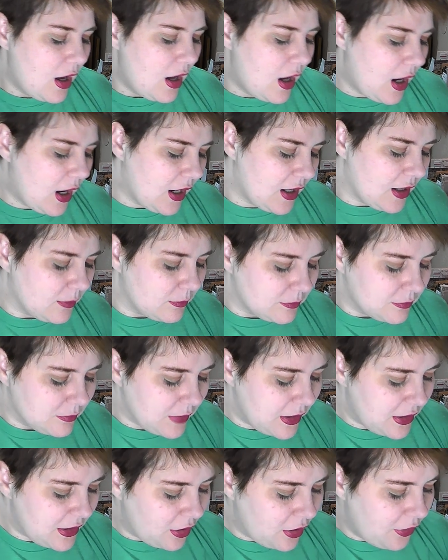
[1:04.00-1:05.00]
Um,
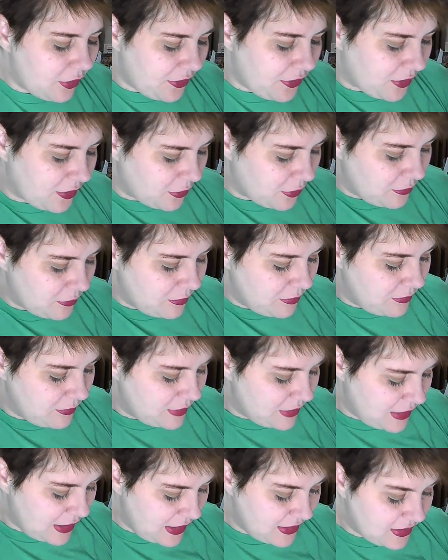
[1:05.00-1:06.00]
it also
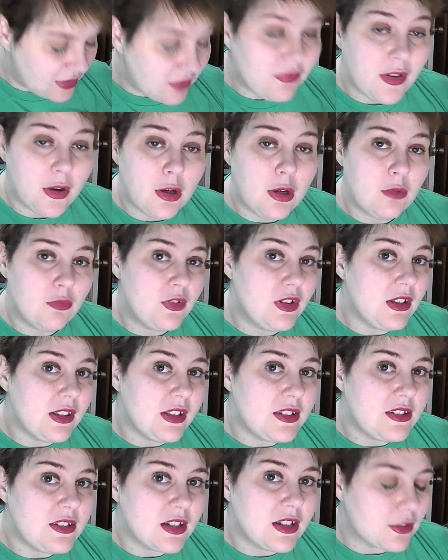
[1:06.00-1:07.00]
takes a very
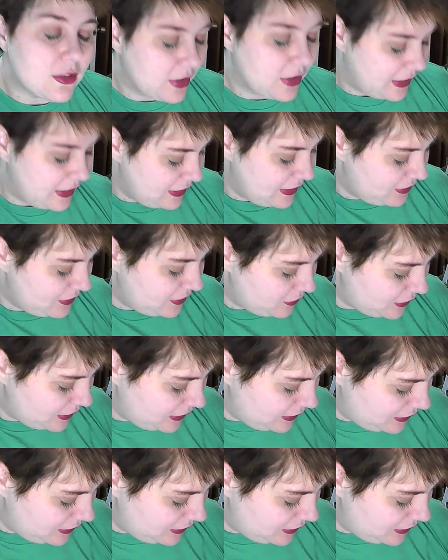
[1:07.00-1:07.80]
realistic look at history.